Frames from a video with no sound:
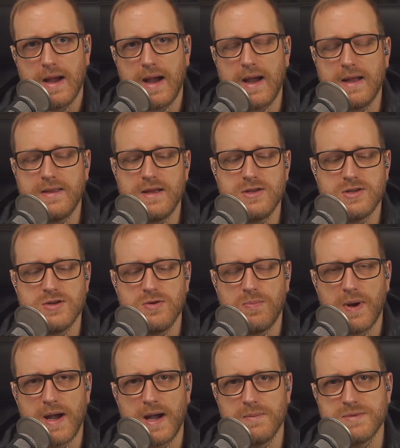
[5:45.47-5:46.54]
and they do
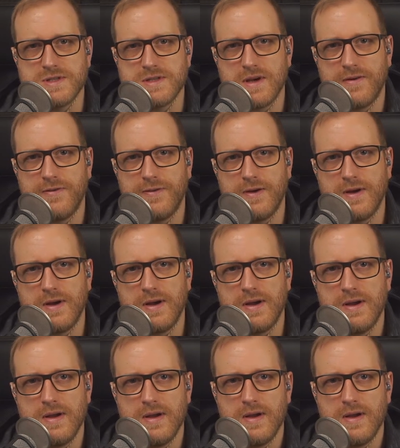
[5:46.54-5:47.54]
perhaps suffer